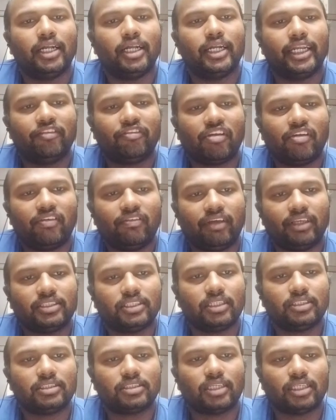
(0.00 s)
different
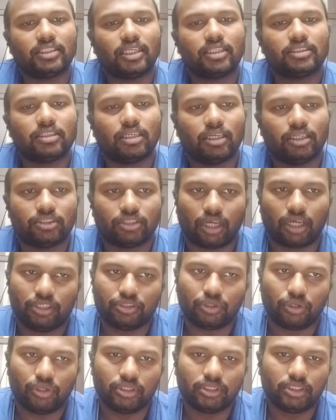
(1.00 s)
phases such as
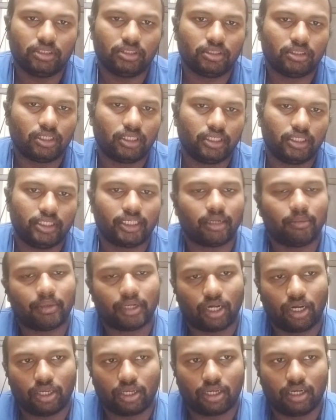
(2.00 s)
solid solutions,
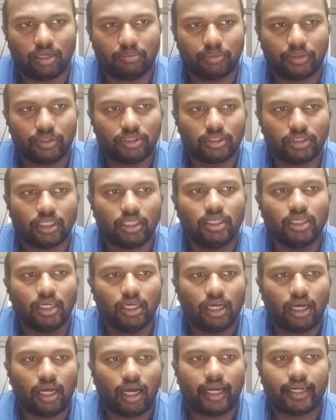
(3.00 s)
intermetallic compounds,
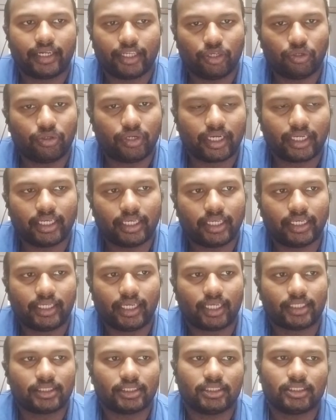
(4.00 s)
and eutectic
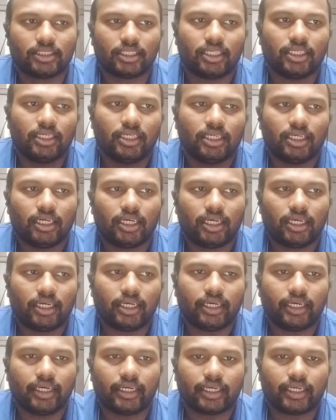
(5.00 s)
reactions.
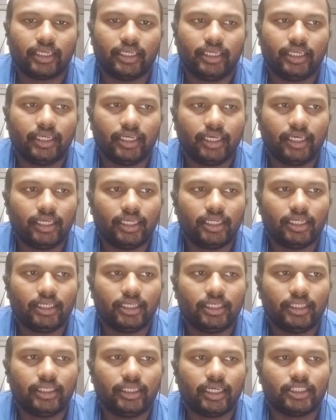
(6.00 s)
Here
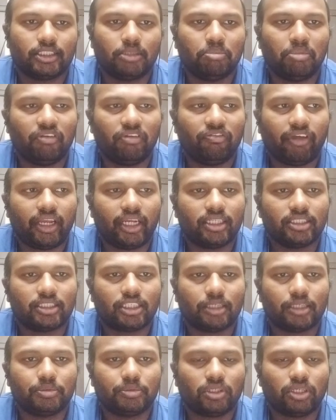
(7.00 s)
a simplified
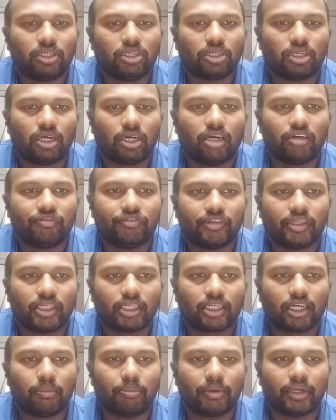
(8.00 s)
description of
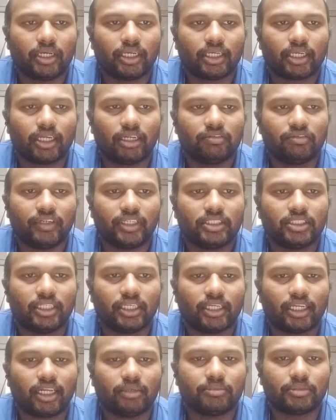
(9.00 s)
copper nickel phase
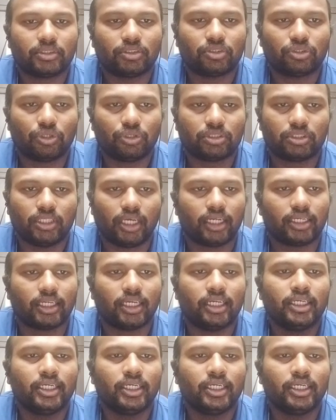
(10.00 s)
diagram shows that